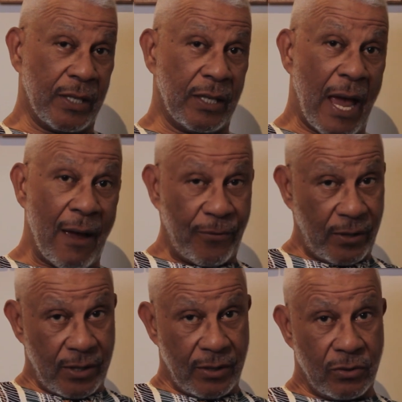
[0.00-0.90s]
the
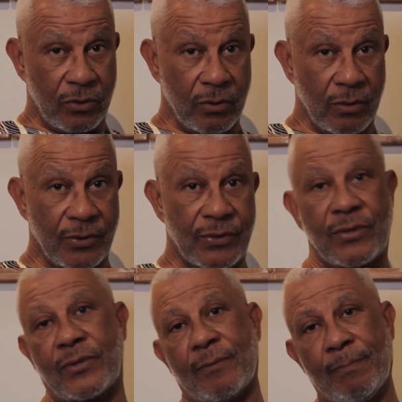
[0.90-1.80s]
African
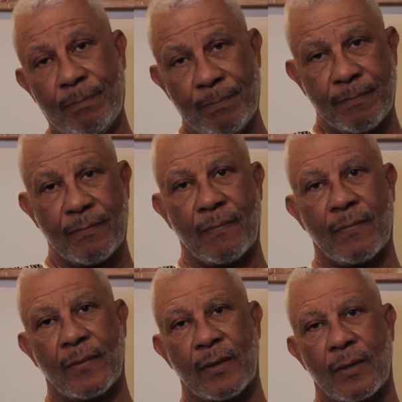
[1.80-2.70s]
system
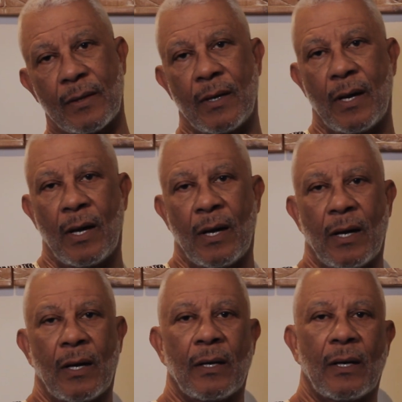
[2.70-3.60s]

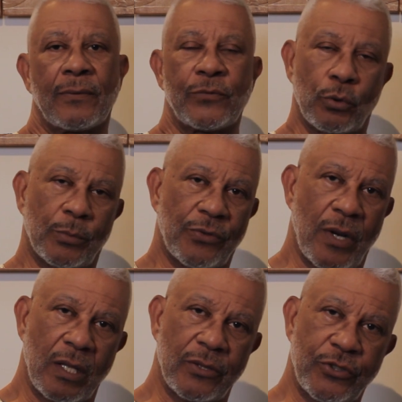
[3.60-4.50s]
of
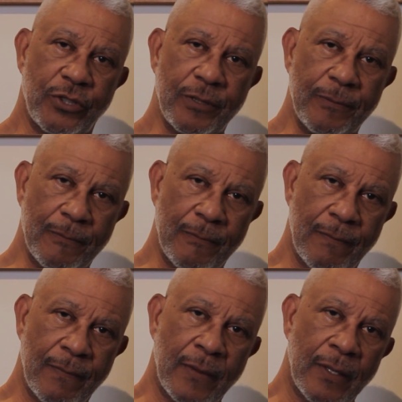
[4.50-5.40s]
numerology
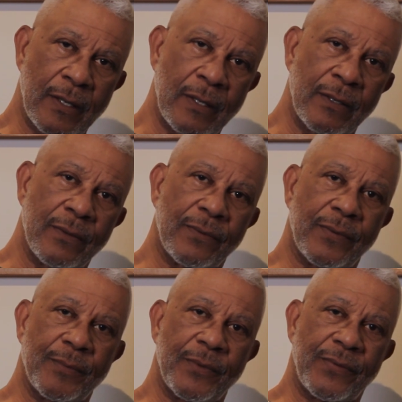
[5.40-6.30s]

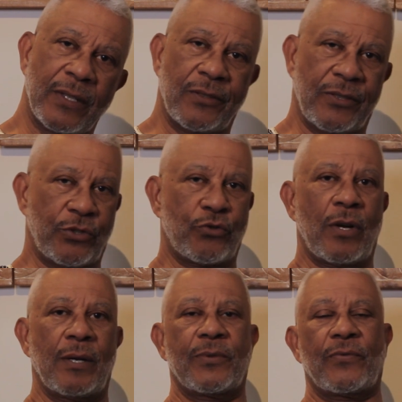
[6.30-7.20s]
from the various
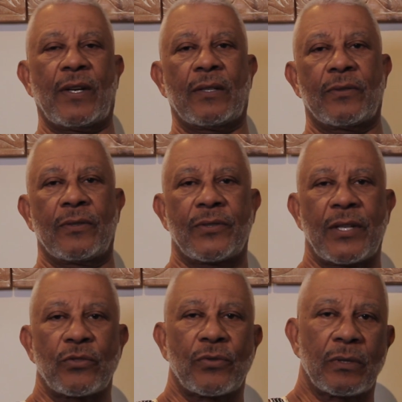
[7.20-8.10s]
tribes around
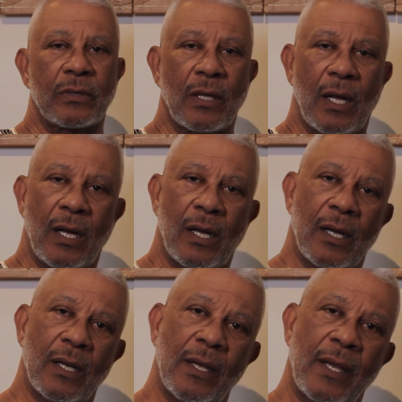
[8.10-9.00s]
Central
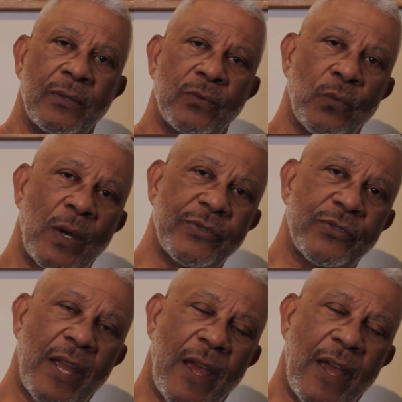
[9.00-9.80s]
and Western